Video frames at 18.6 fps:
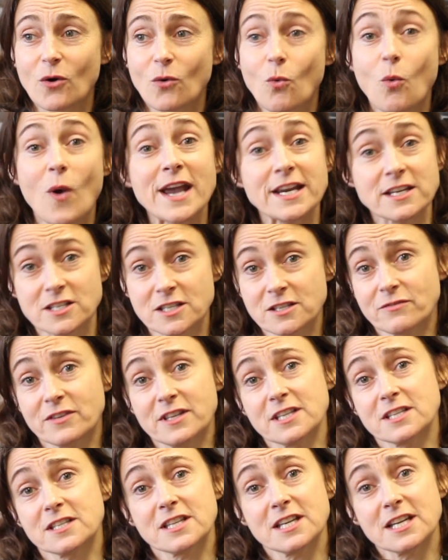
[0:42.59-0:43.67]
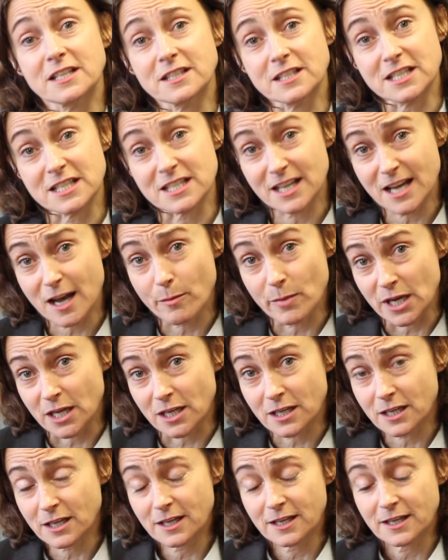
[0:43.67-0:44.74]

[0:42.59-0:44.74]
waits for this thing that is coming.